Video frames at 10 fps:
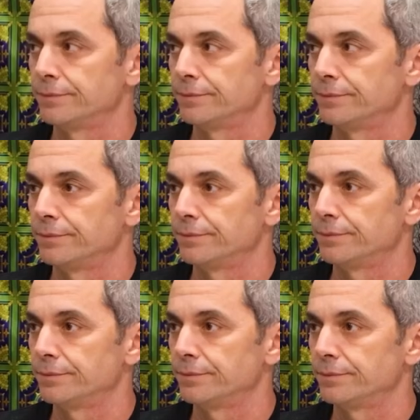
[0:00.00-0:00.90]

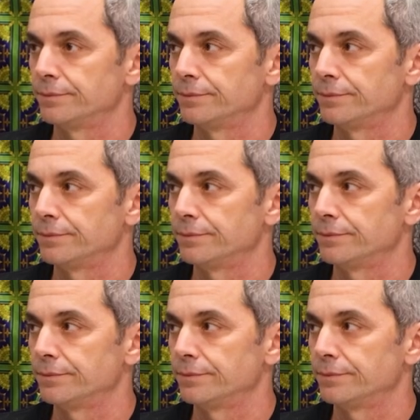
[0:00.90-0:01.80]

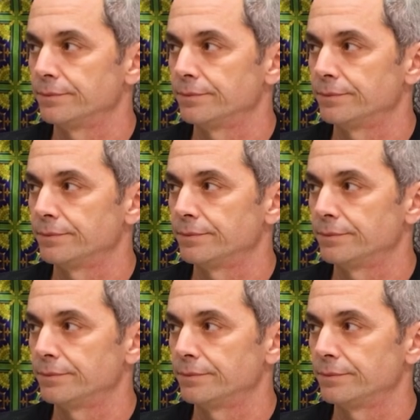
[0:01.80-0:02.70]

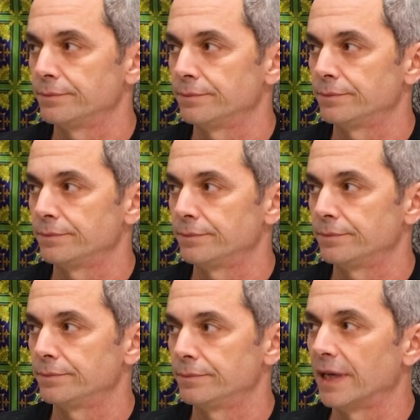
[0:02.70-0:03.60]
The person shown says nothing.